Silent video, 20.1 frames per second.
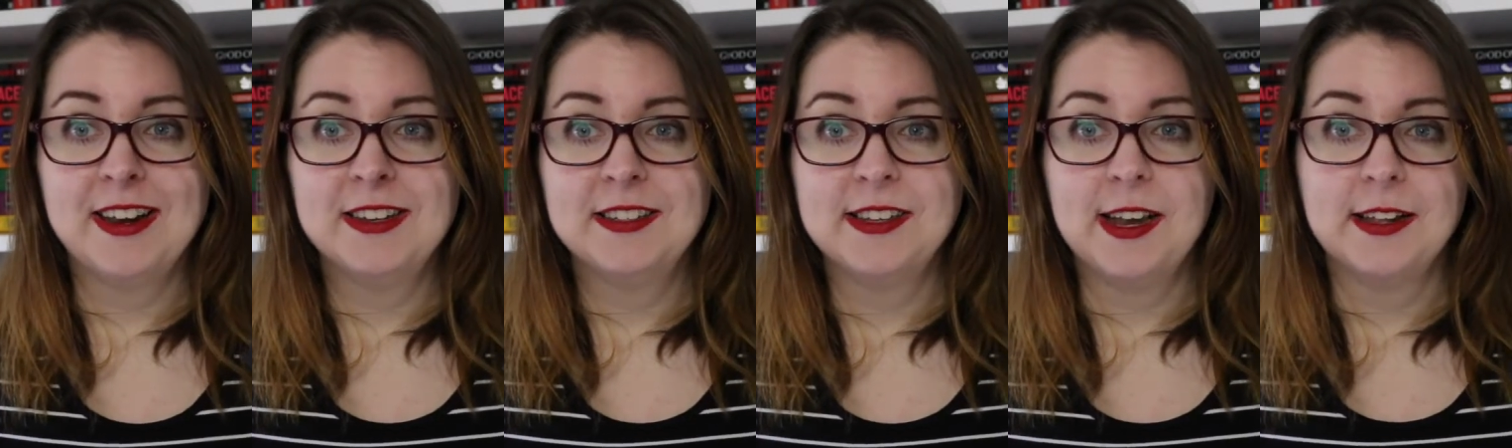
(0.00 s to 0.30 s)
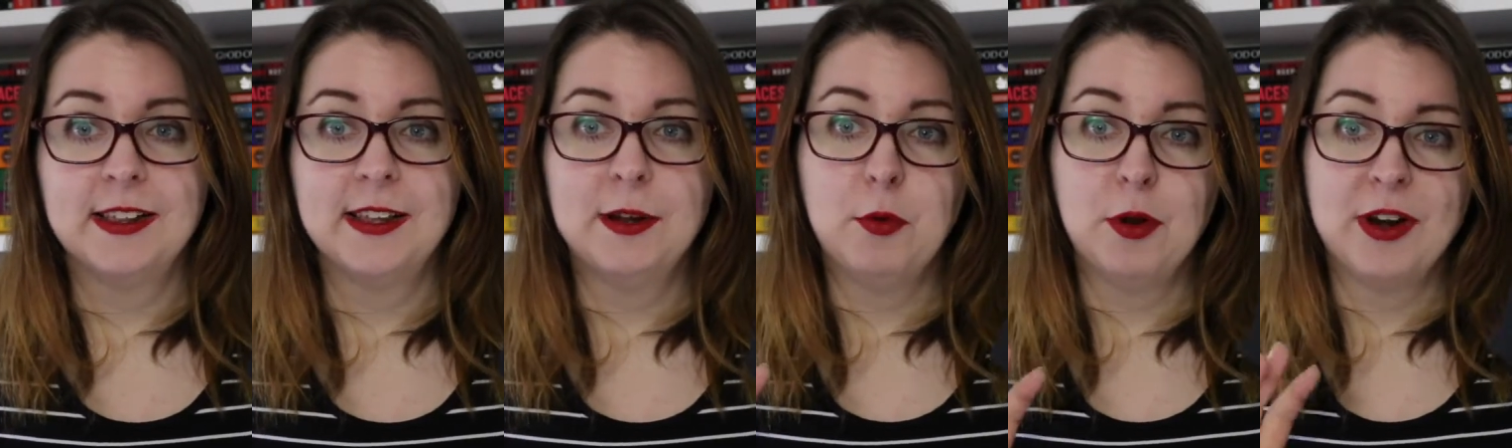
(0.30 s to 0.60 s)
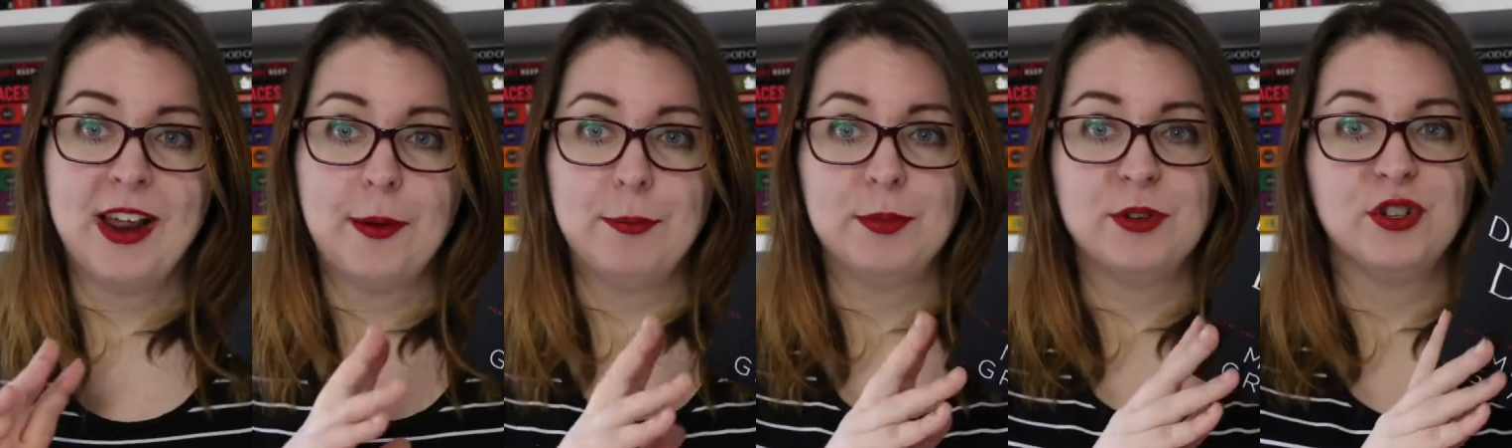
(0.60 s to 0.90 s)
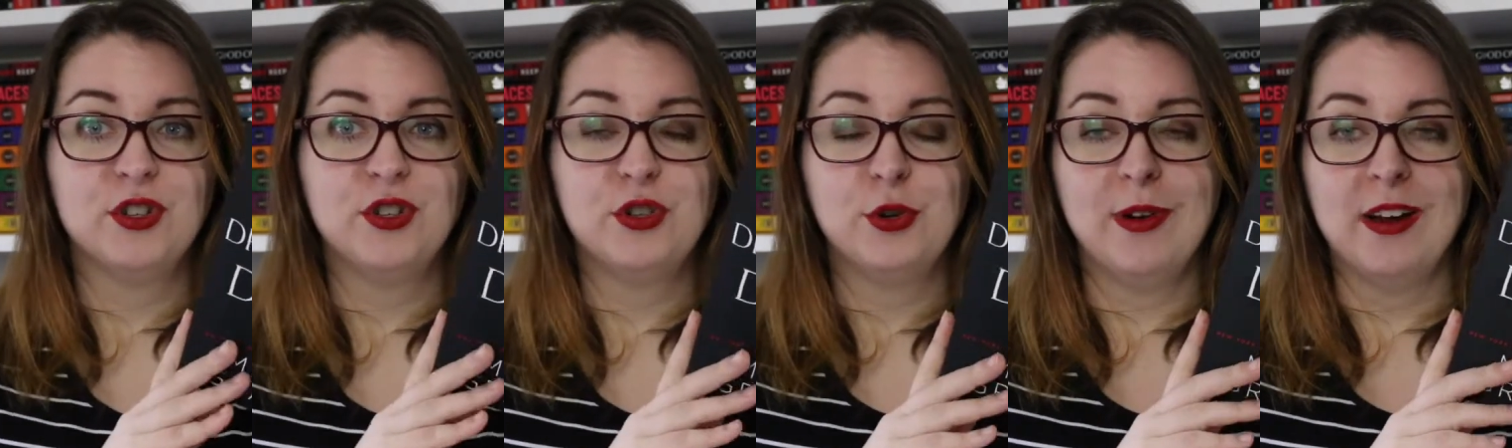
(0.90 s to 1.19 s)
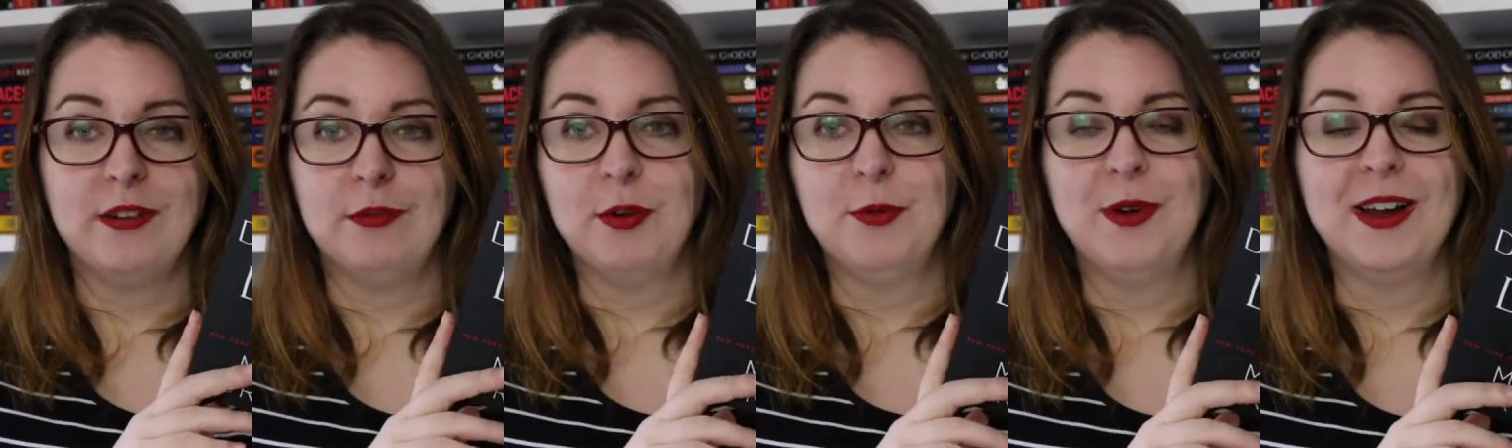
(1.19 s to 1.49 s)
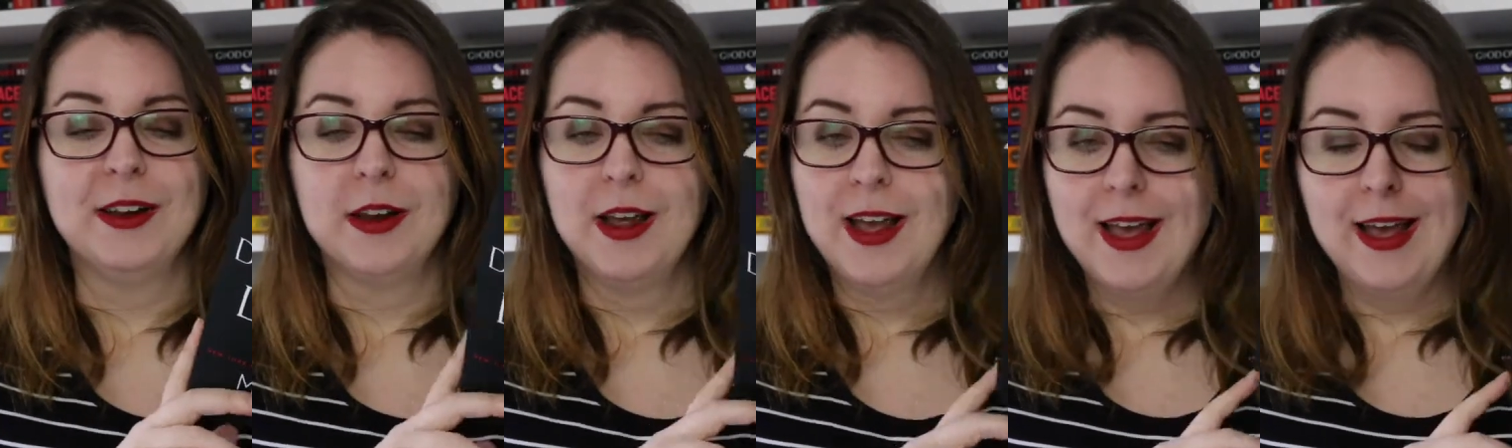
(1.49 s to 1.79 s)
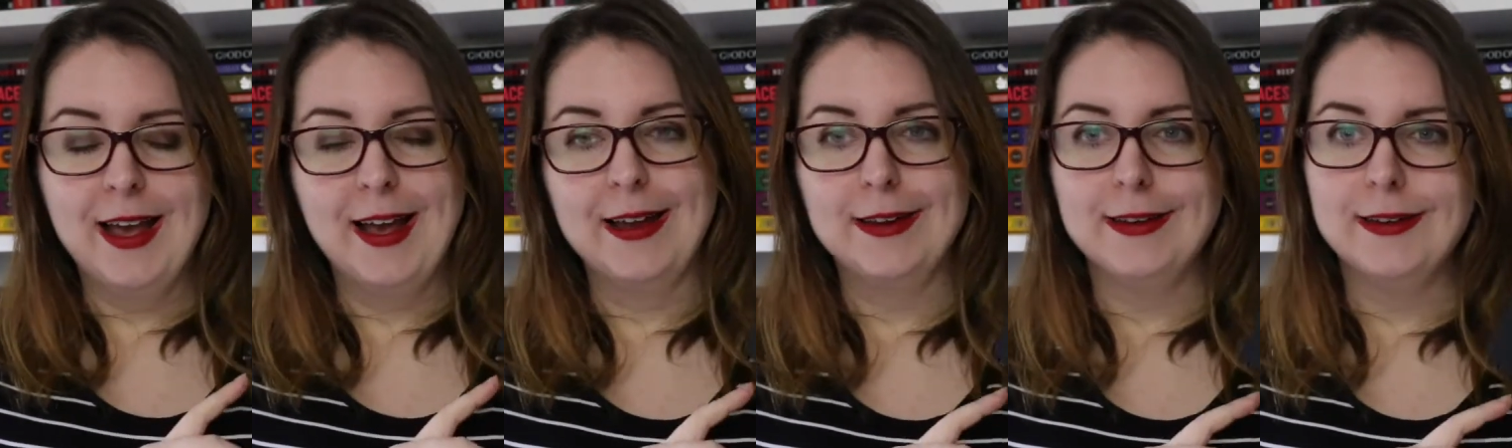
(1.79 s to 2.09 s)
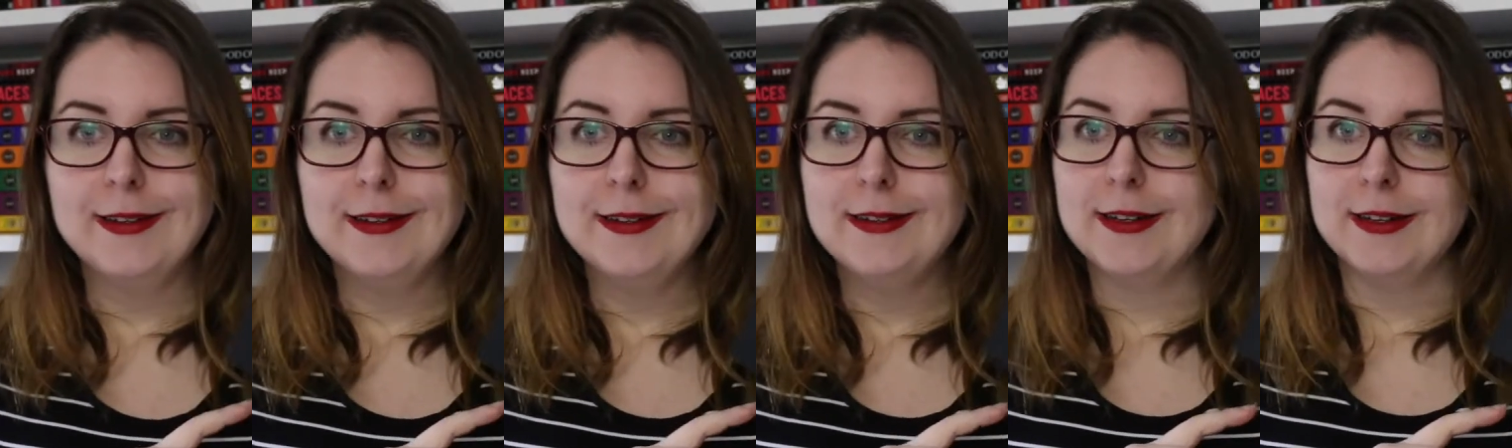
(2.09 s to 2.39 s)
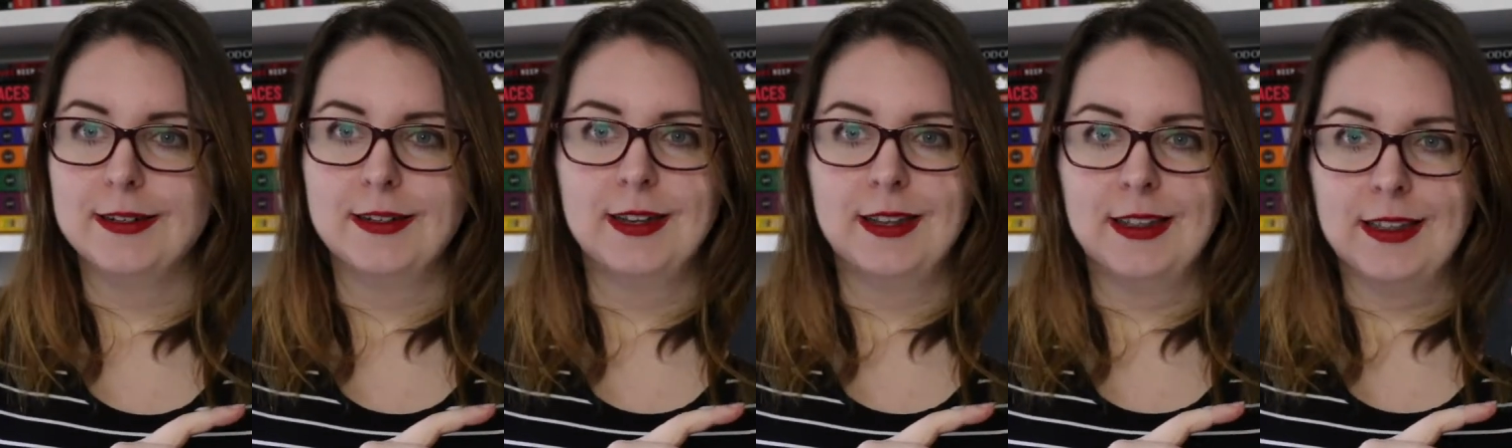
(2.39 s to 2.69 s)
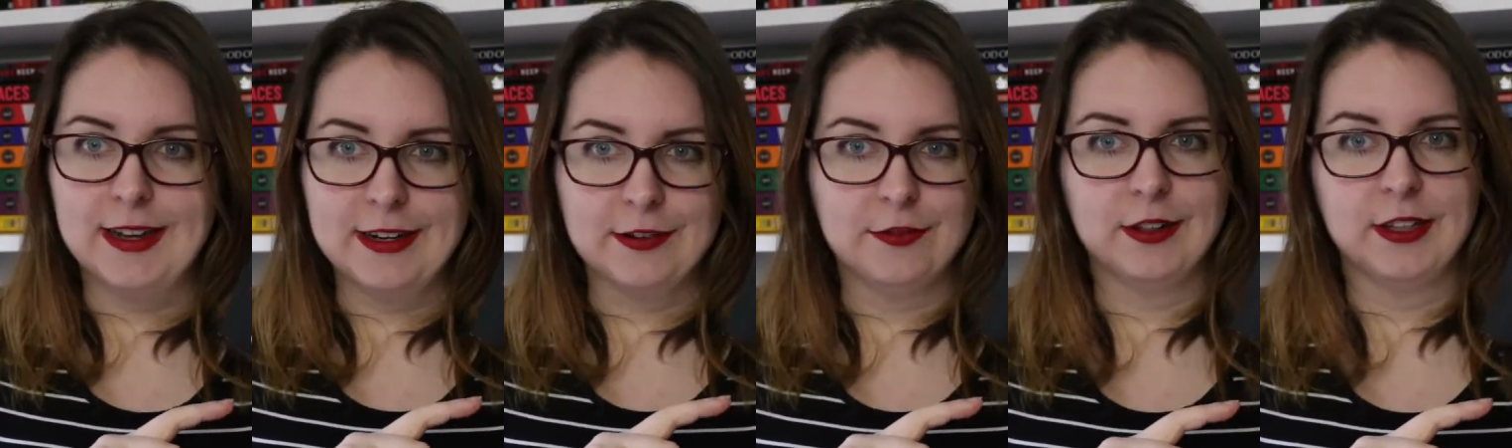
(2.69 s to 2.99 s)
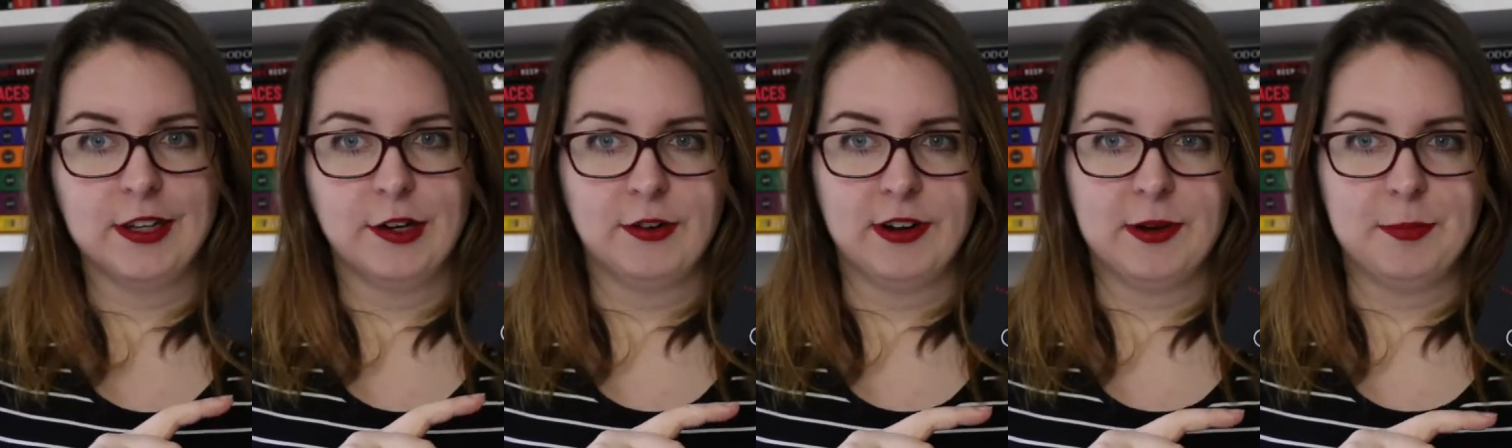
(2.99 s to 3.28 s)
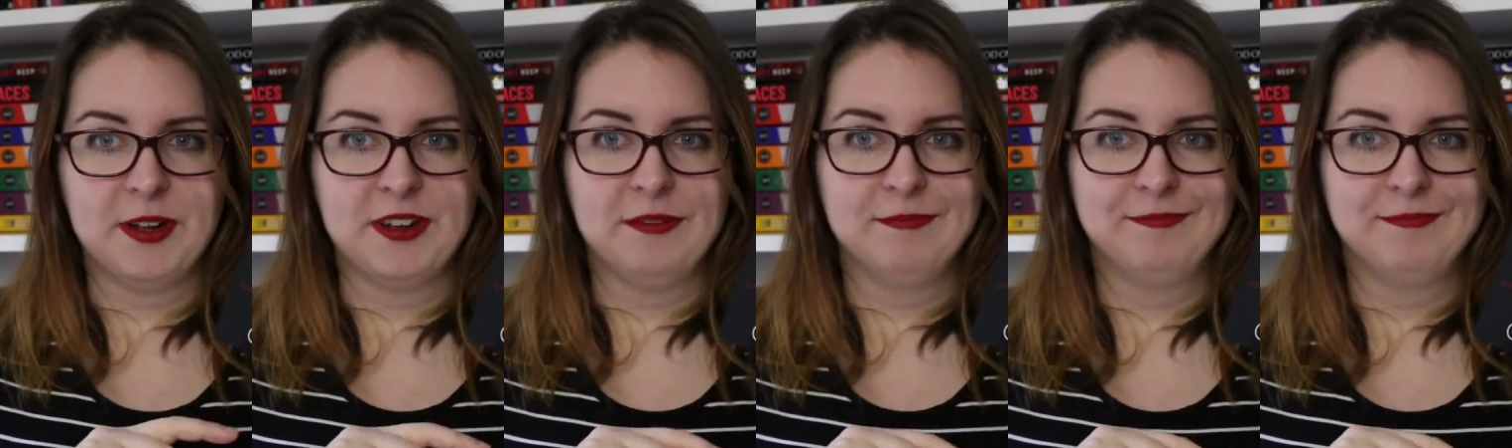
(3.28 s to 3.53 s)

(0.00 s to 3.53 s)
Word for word: exactly what happened to everyone, and it is delightfully creepy.